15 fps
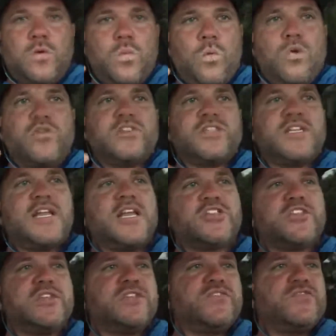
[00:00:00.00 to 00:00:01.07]
word
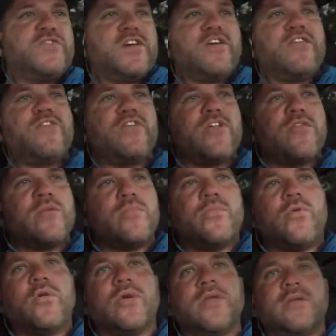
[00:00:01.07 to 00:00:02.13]
selection is very, very
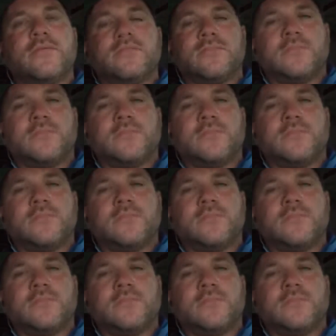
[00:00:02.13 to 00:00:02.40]
important.